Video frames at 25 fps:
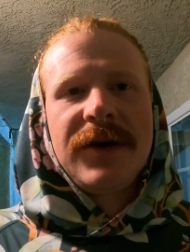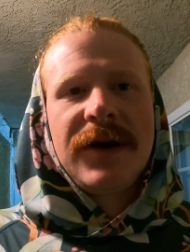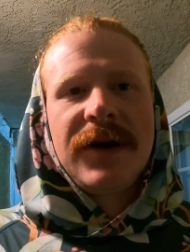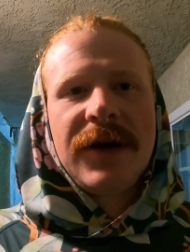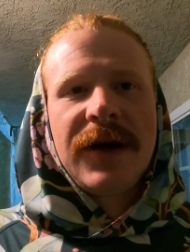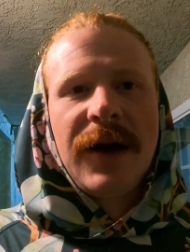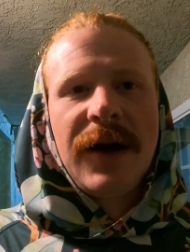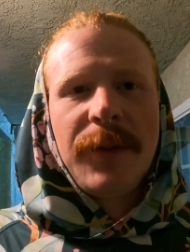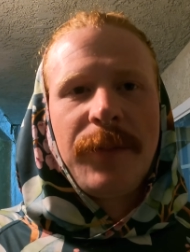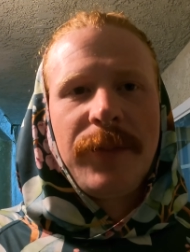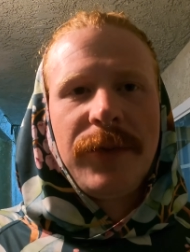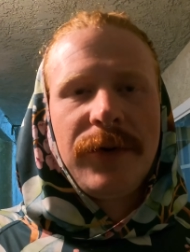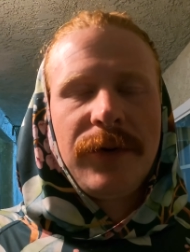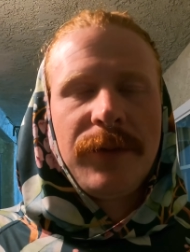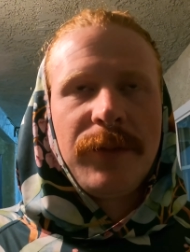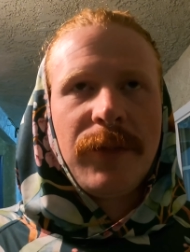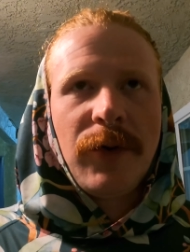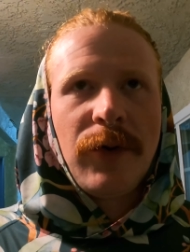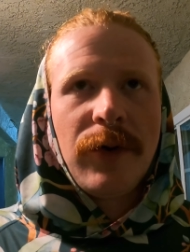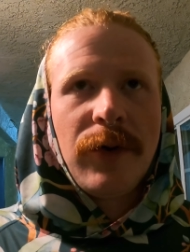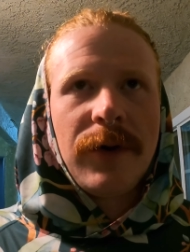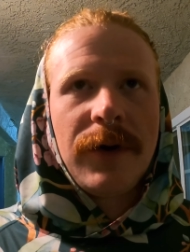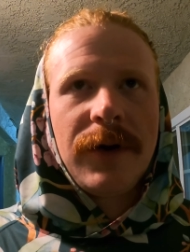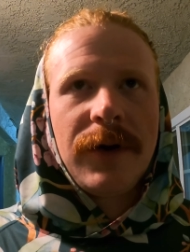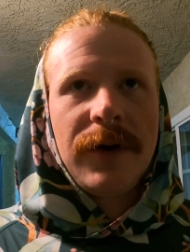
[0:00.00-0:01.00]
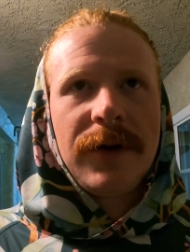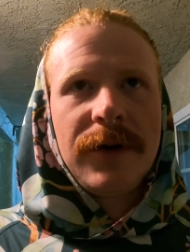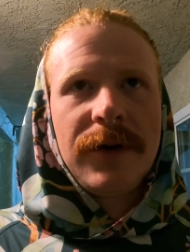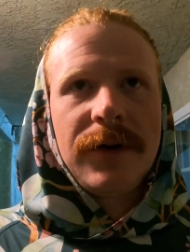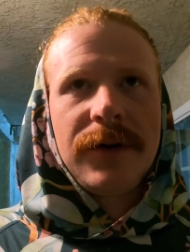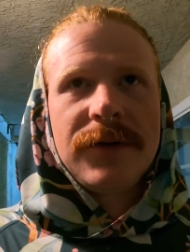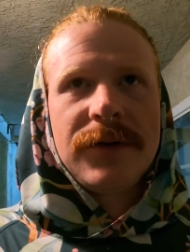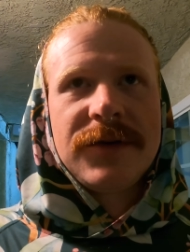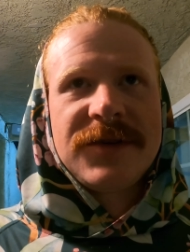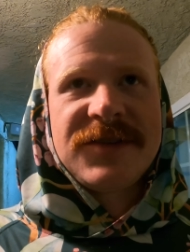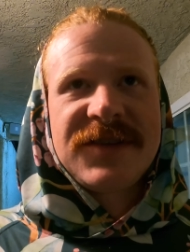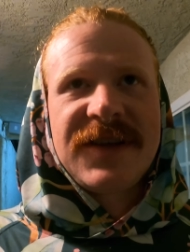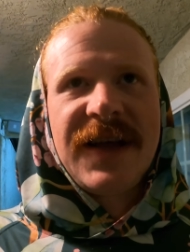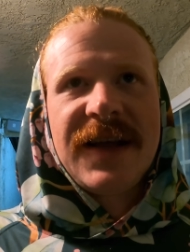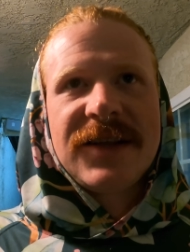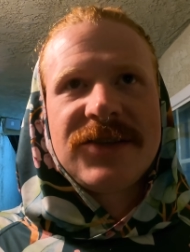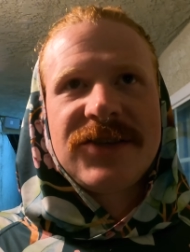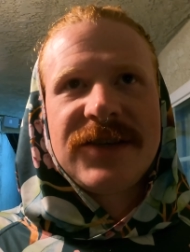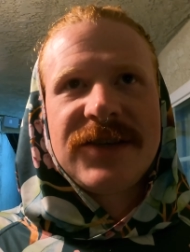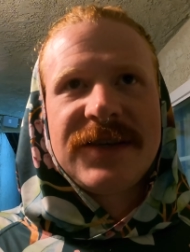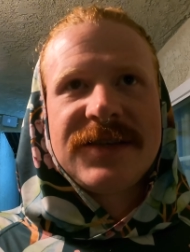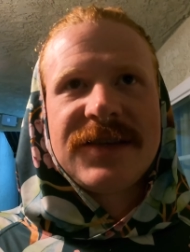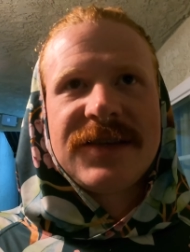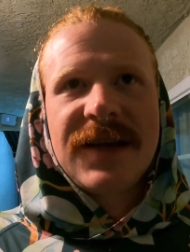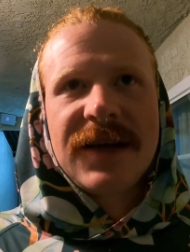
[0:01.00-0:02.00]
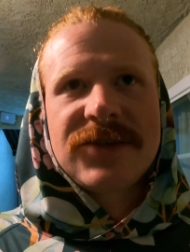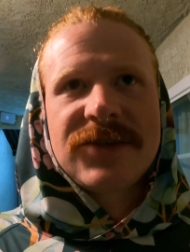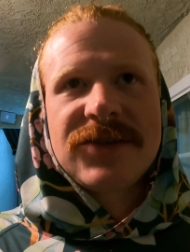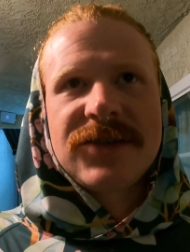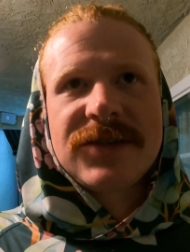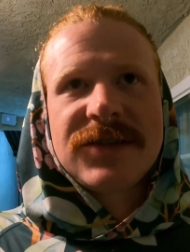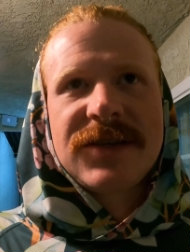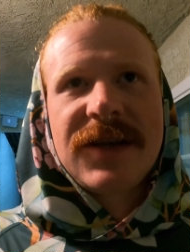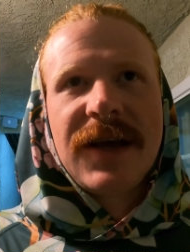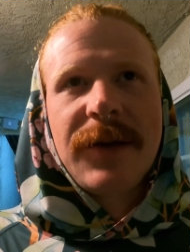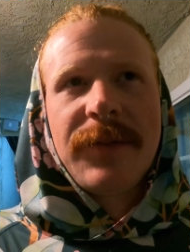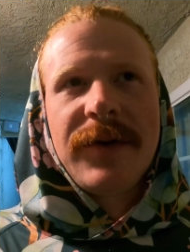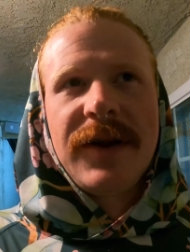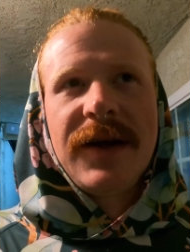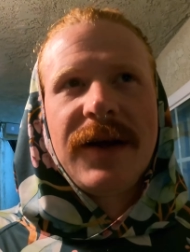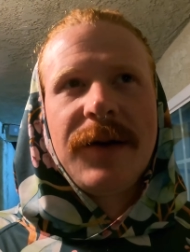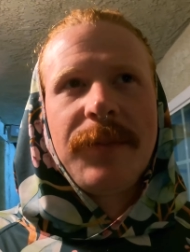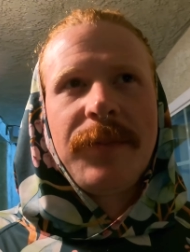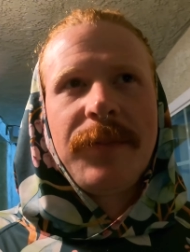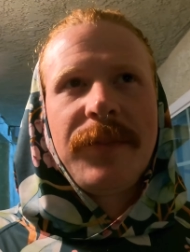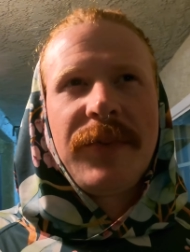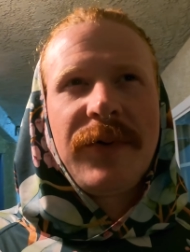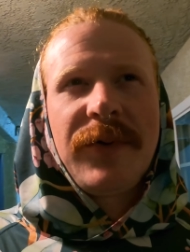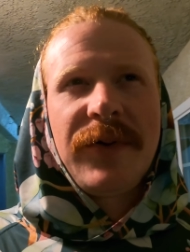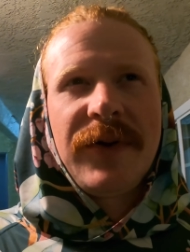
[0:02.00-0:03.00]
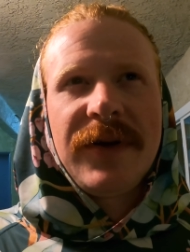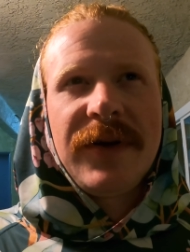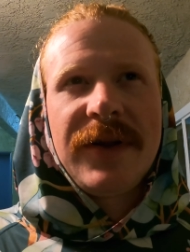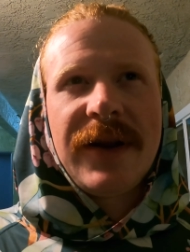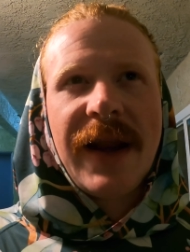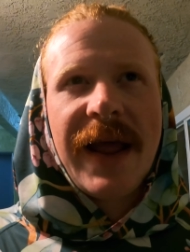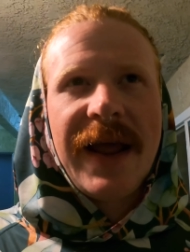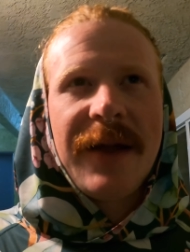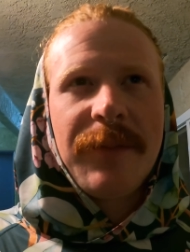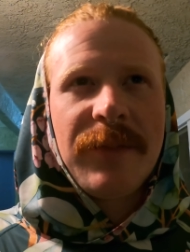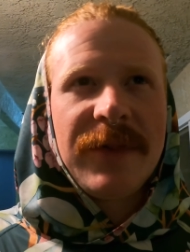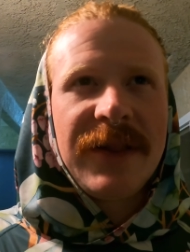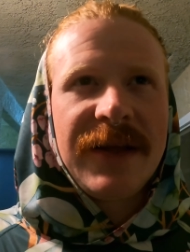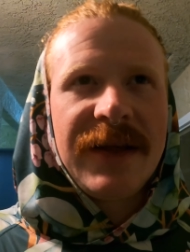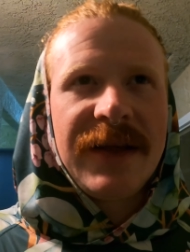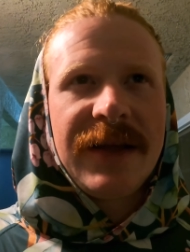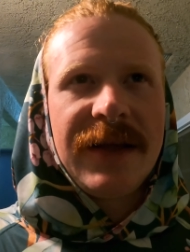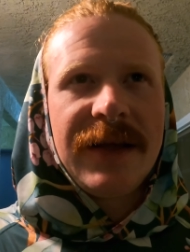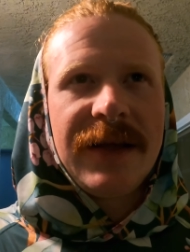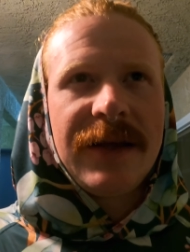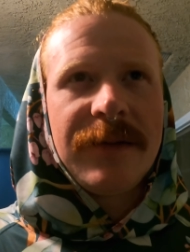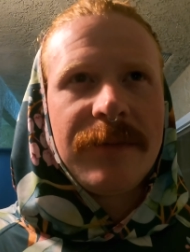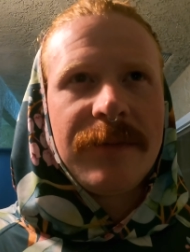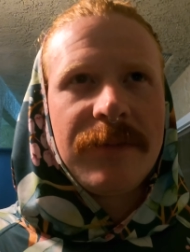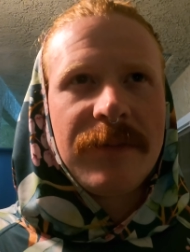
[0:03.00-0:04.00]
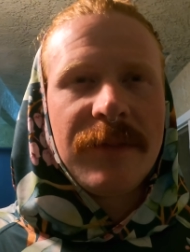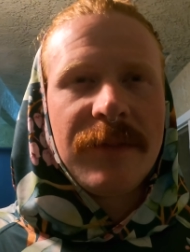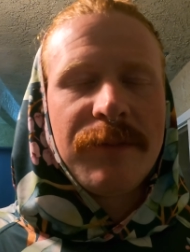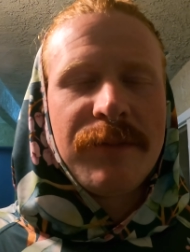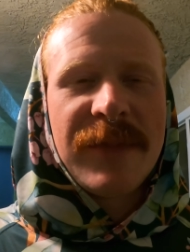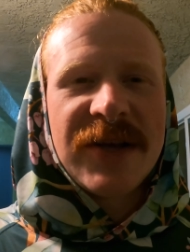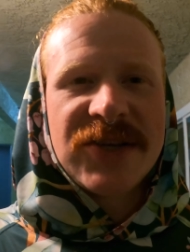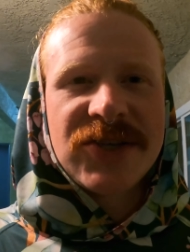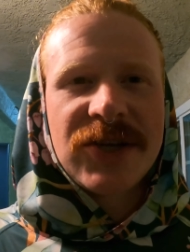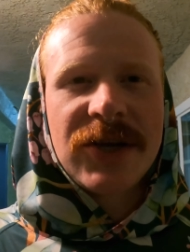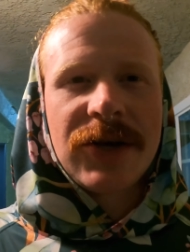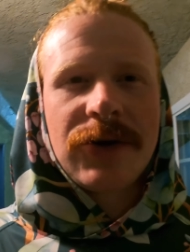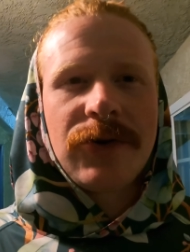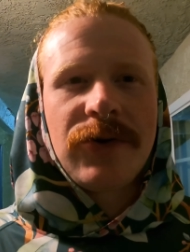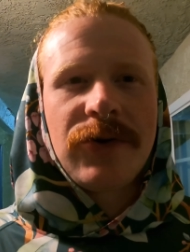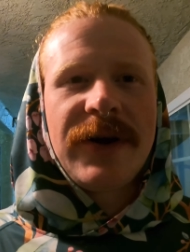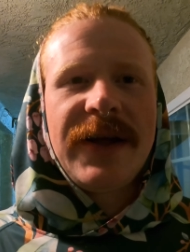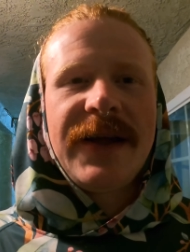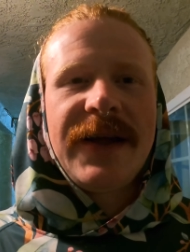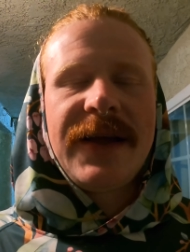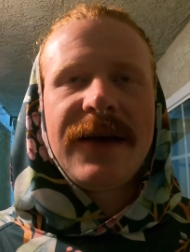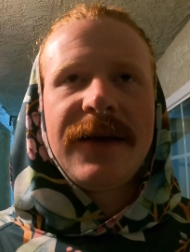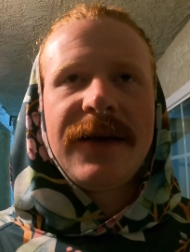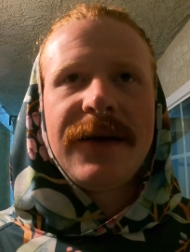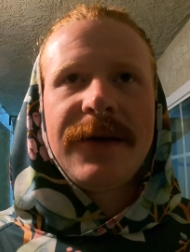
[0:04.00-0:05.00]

a couple more sketchy sections coming up namely mission creek